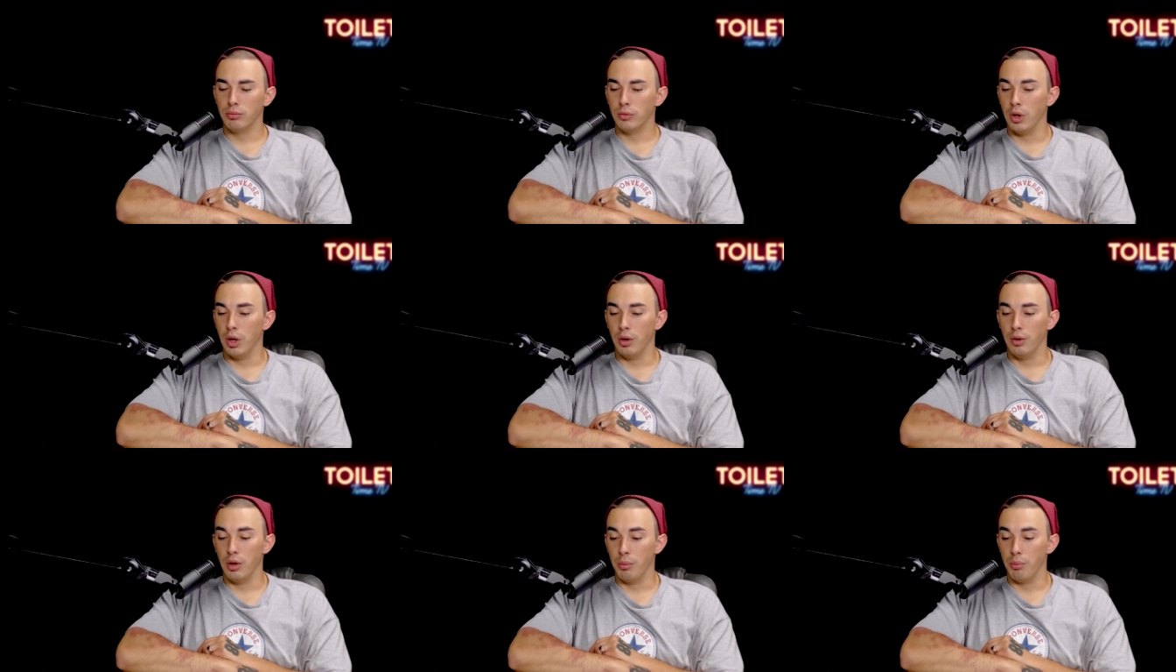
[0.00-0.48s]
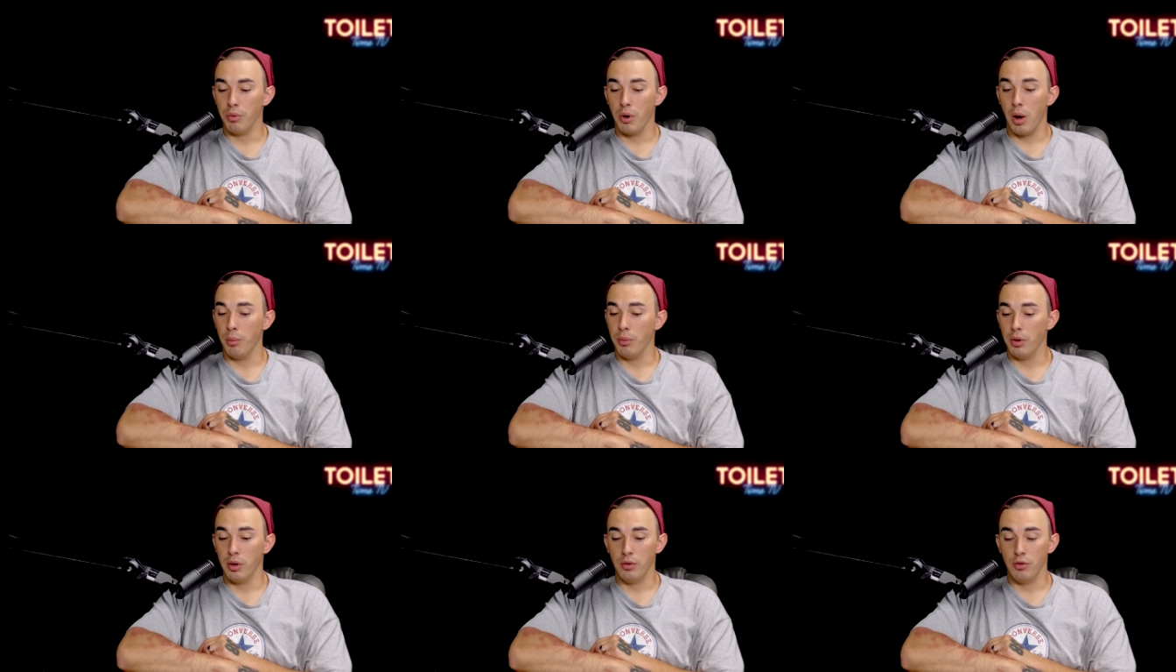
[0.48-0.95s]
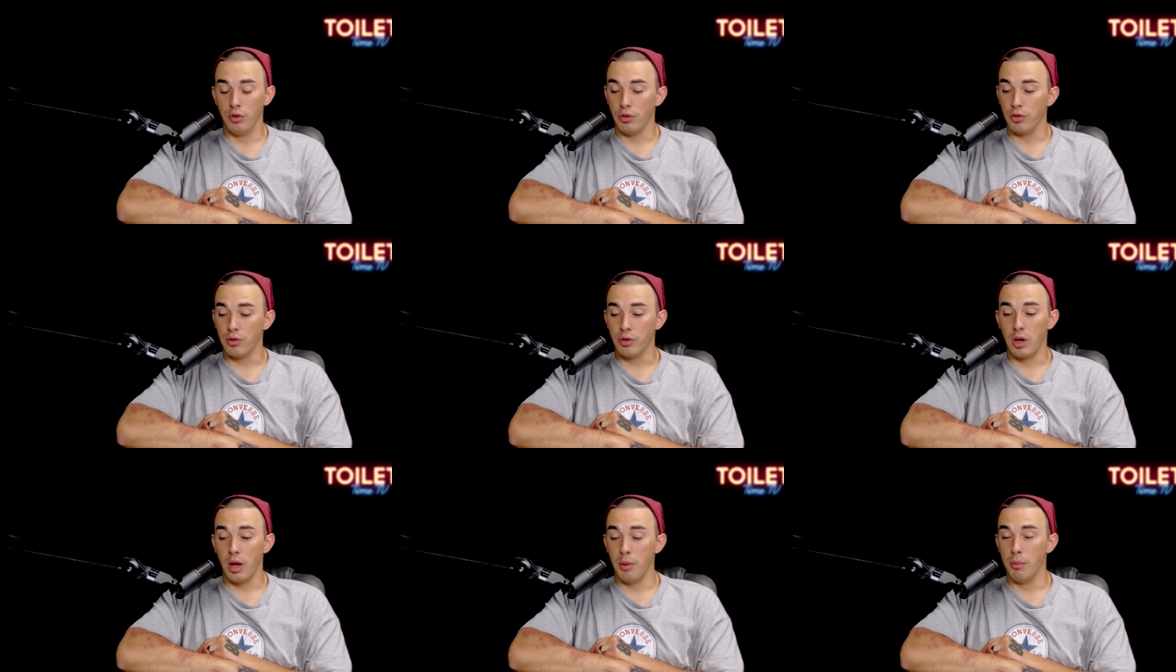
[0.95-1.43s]
No, they probably
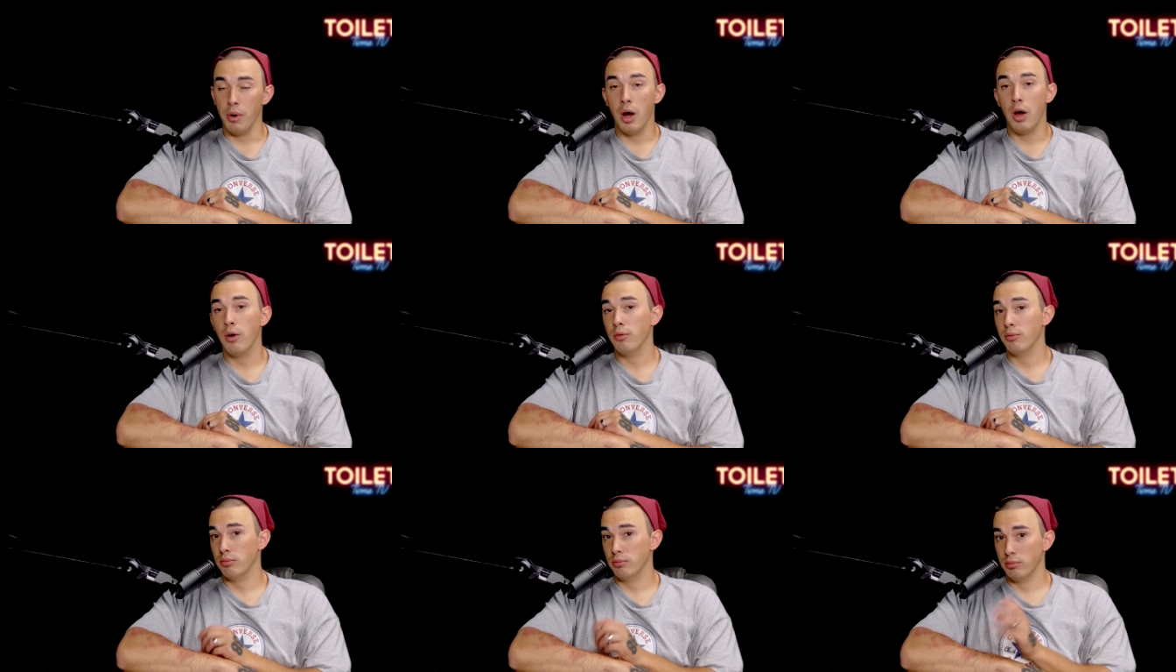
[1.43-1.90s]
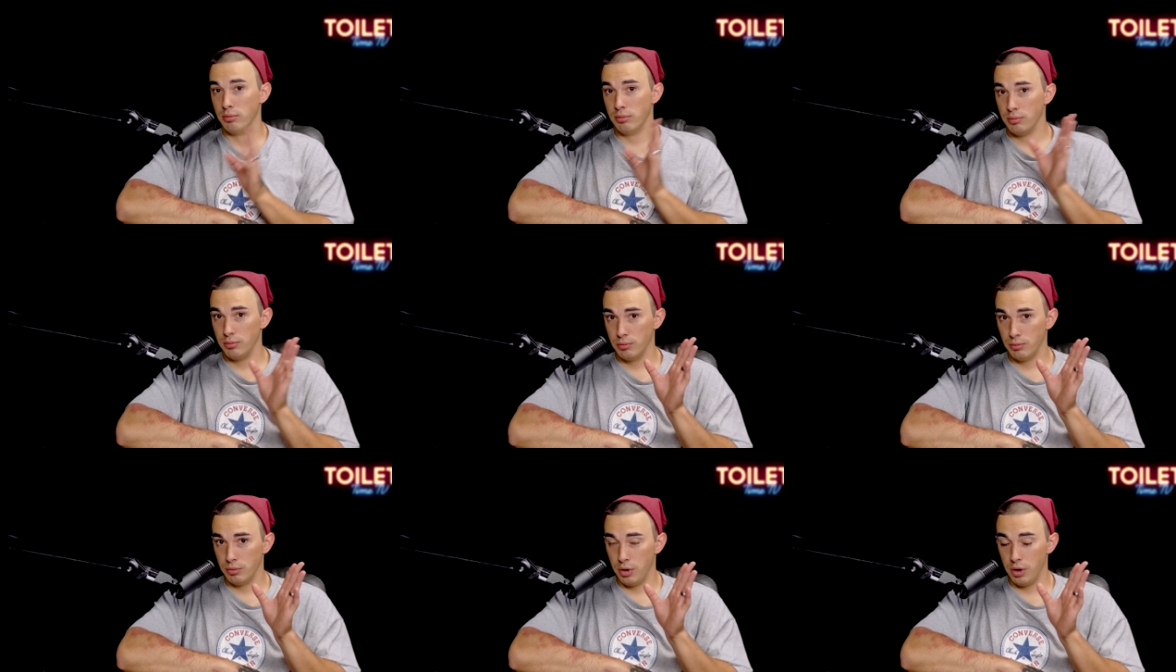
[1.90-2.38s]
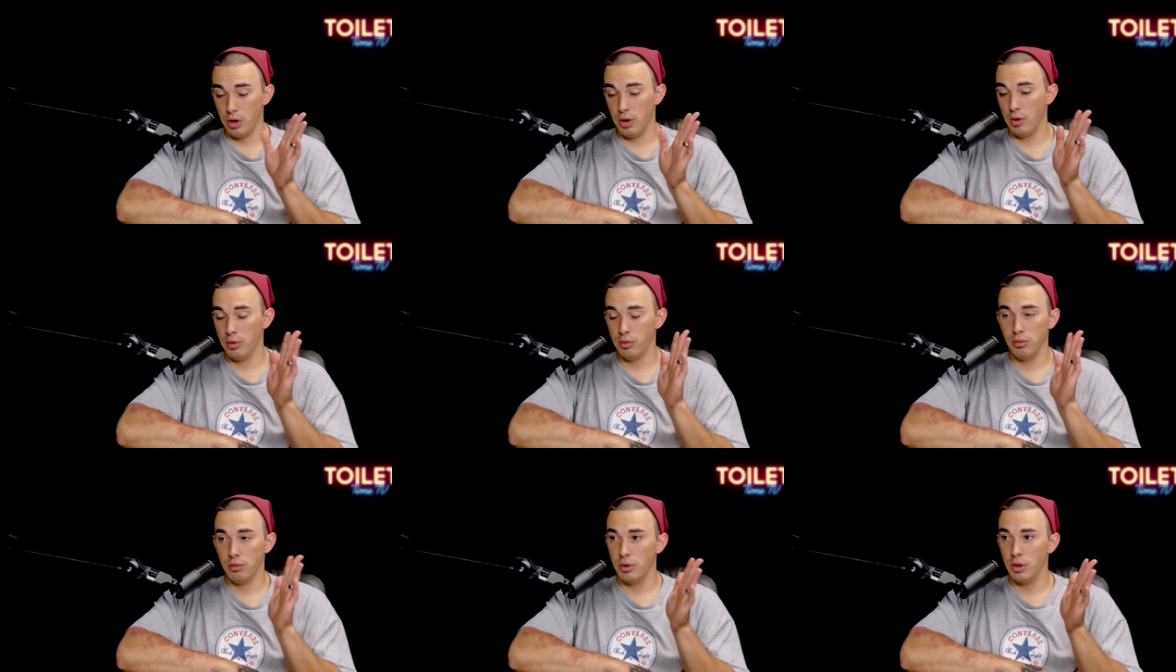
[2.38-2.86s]
just came out
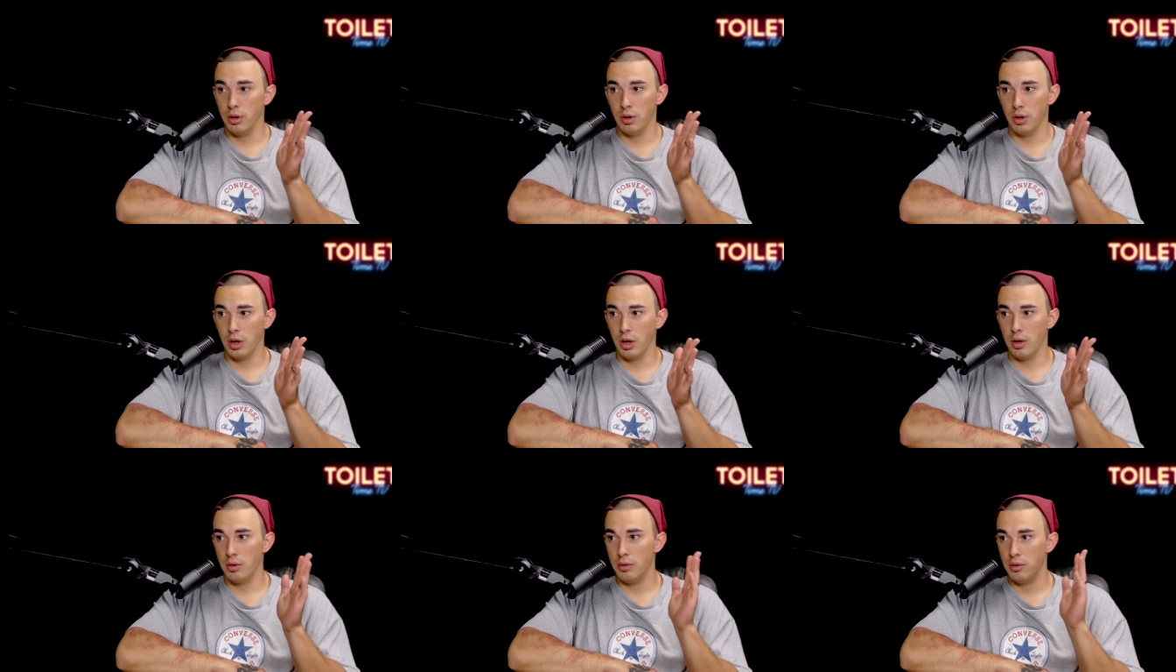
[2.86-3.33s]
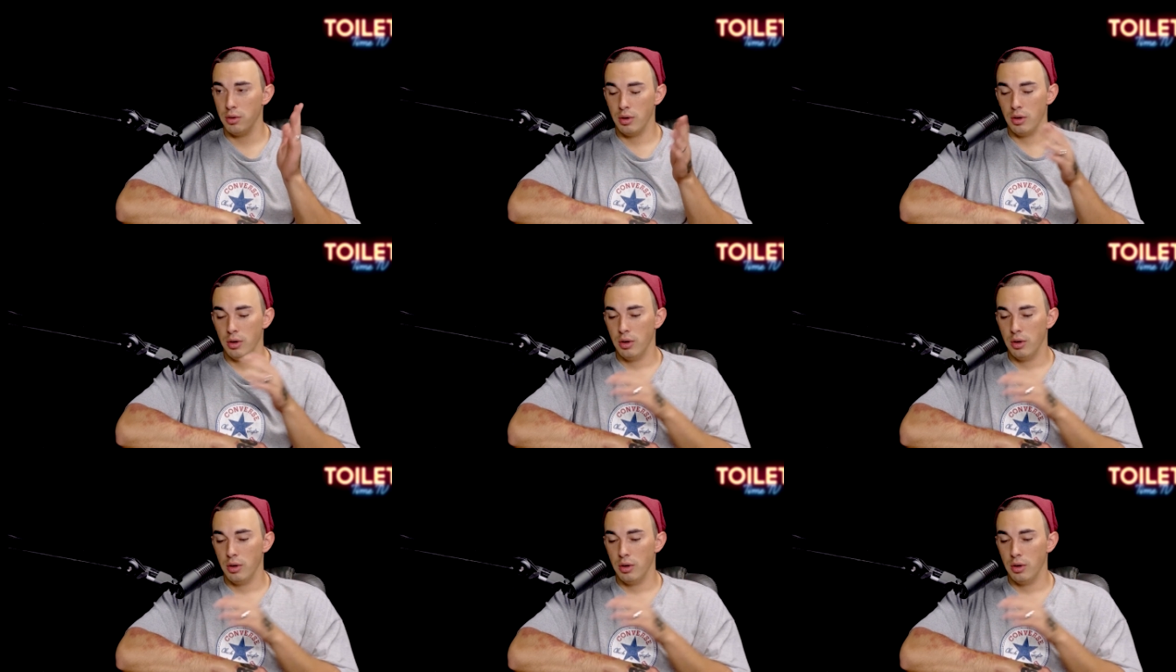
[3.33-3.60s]
Roswell know, again.